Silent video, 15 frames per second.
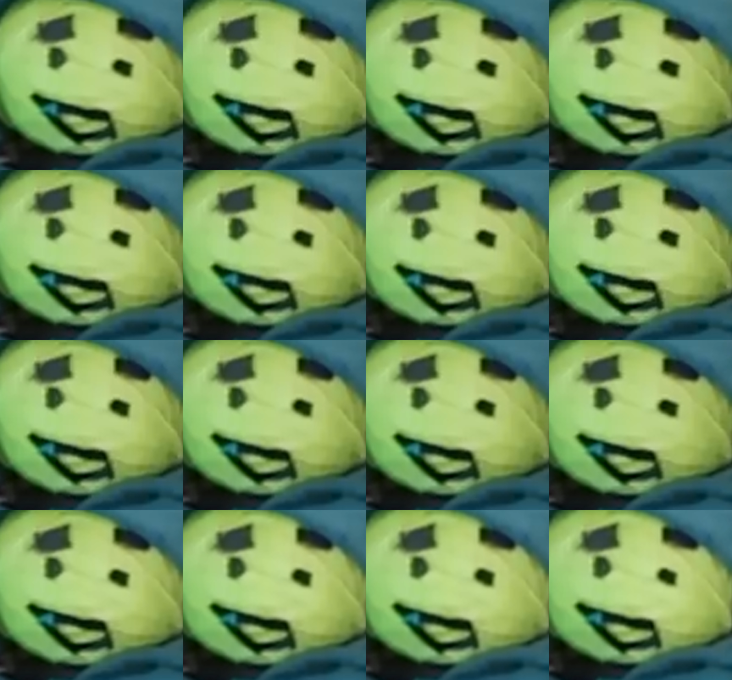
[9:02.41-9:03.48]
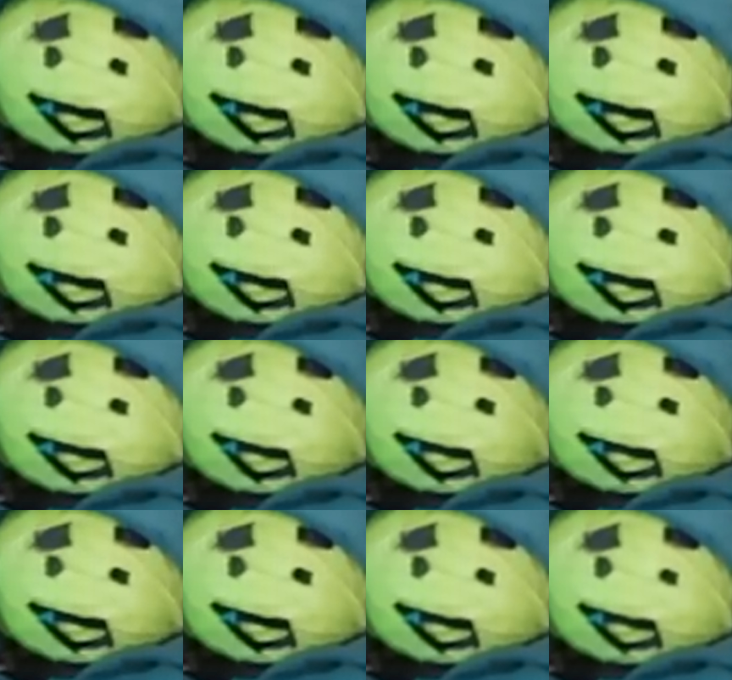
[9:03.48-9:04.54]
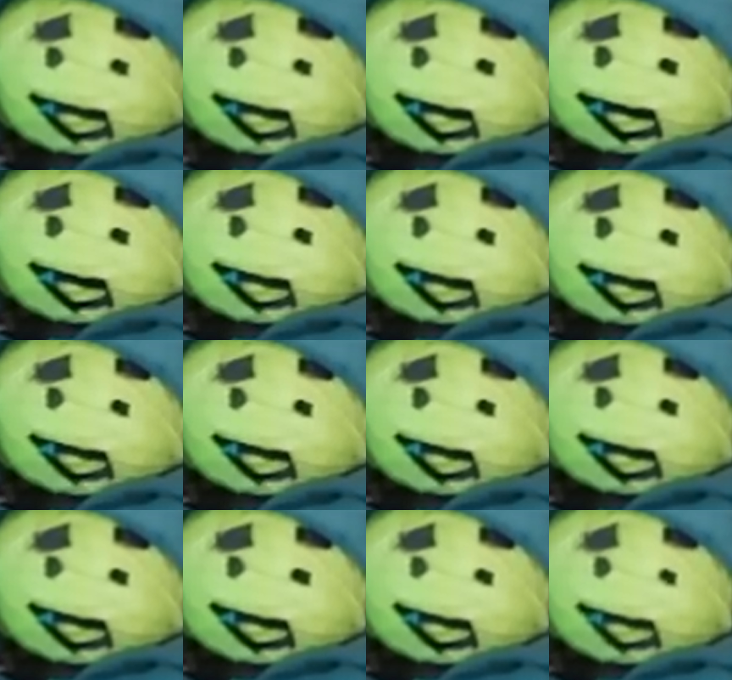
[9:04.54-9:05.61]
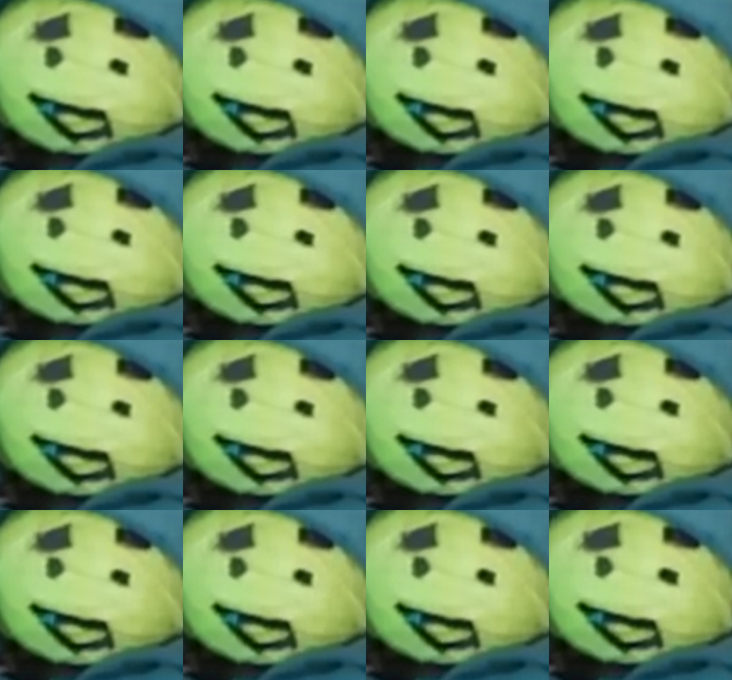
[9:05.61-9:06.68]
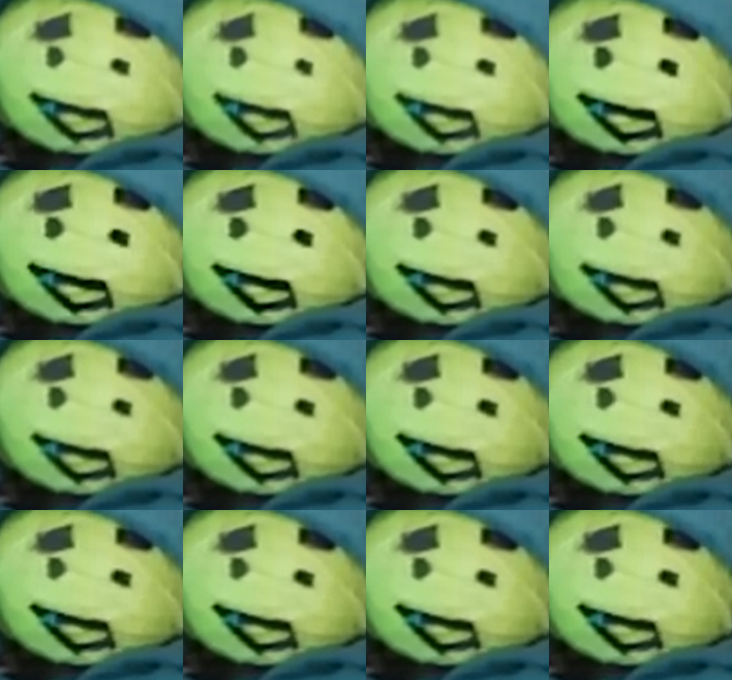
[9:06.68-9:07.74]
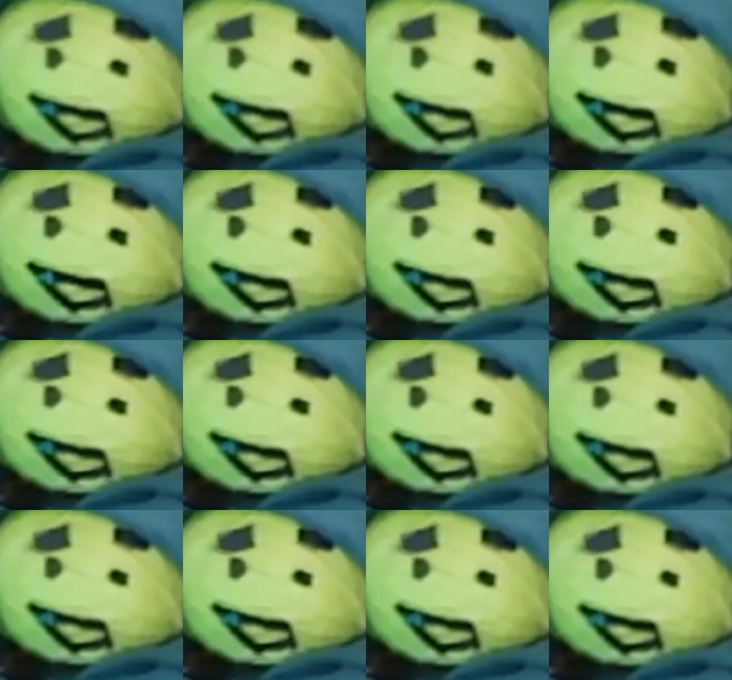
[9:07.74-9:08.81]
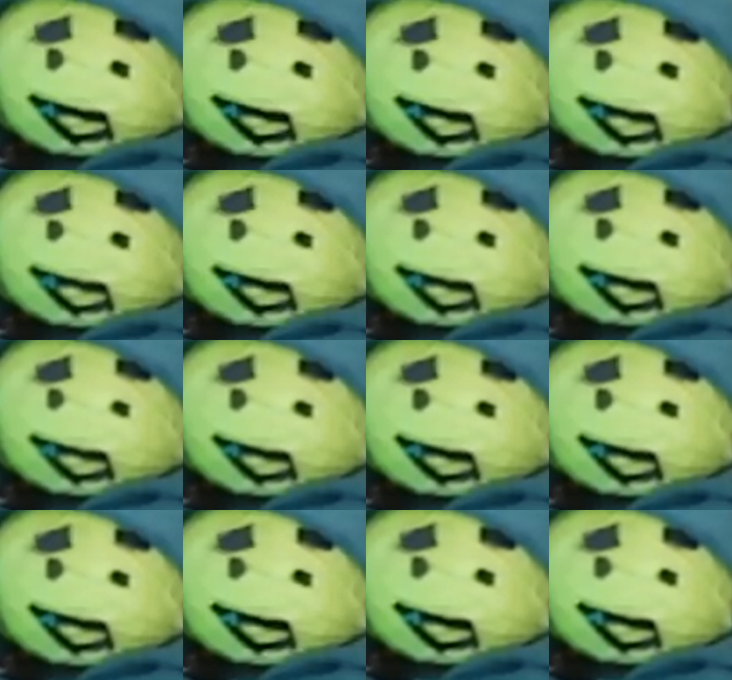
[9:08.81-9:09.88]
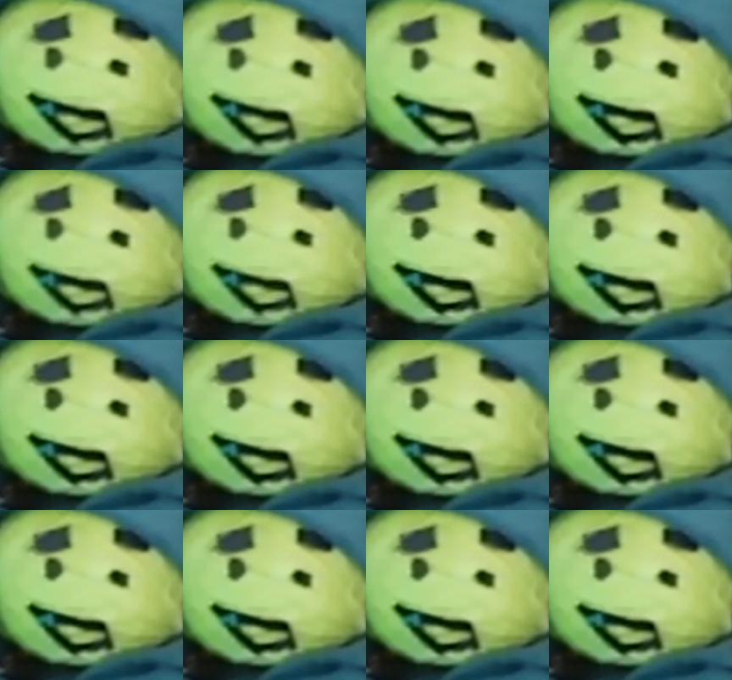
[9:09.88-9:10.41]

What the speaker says: (not speaking)